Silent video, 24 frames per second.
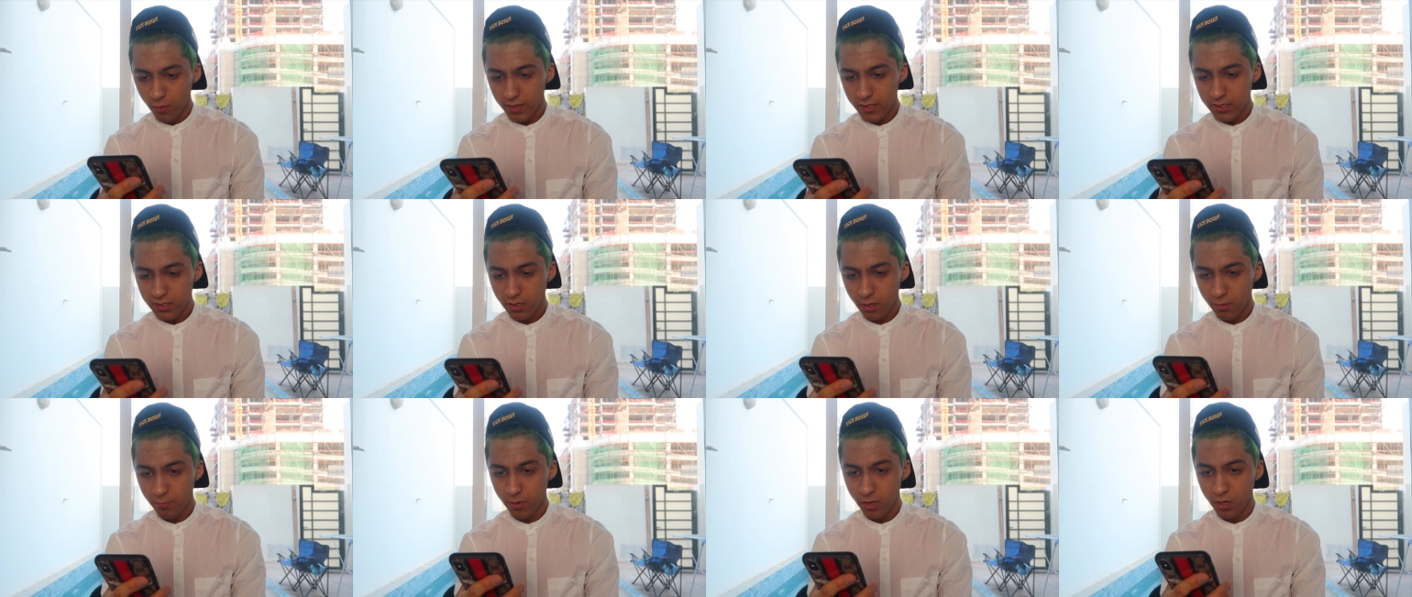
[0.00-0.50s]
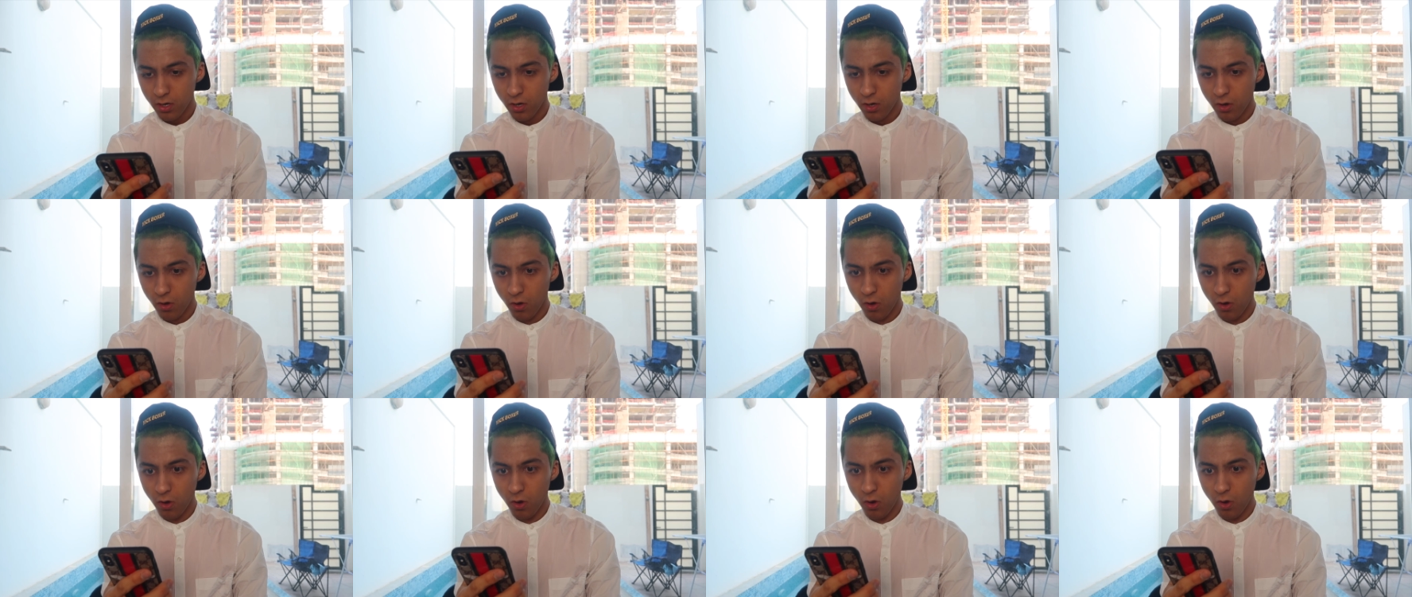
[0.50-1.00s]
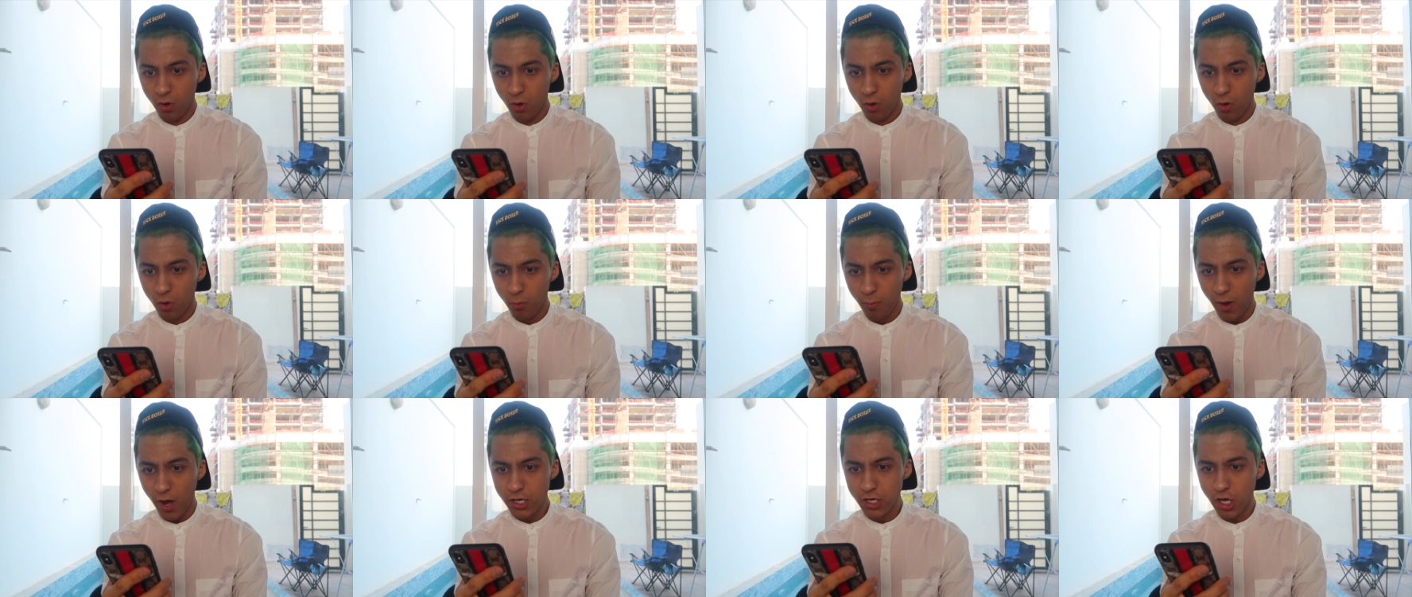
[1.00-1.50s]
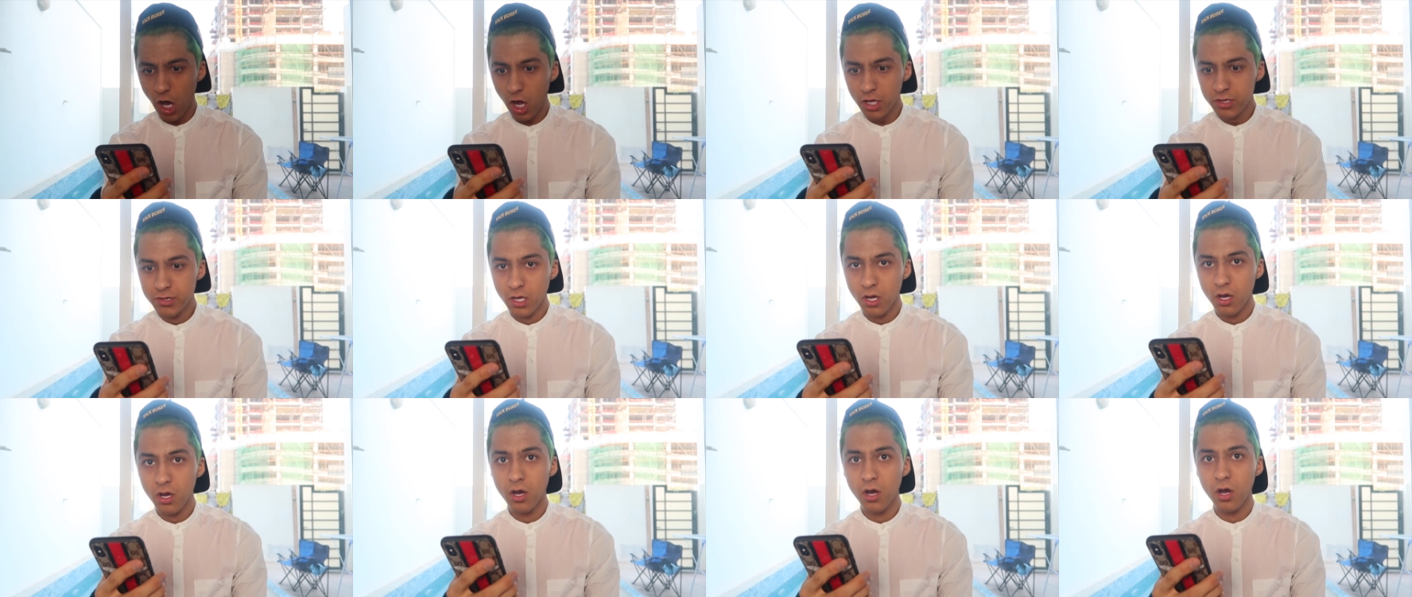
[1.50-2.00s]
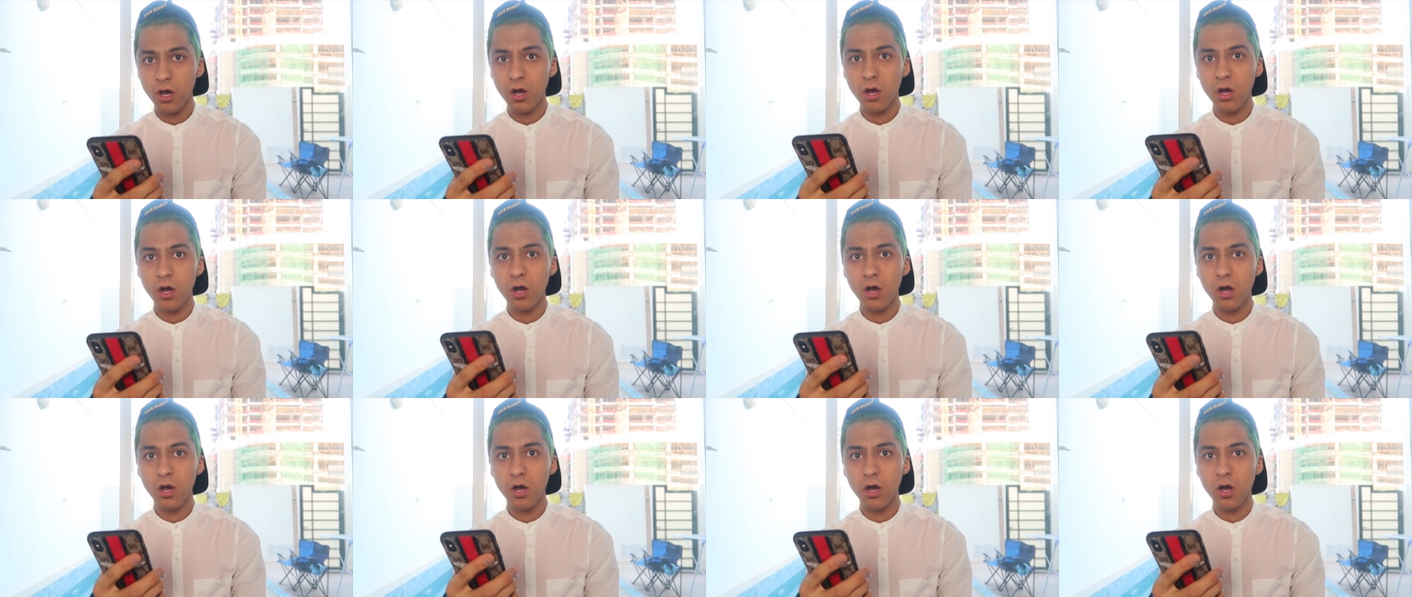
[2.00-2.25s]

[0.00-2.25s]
wait, come Oh my god!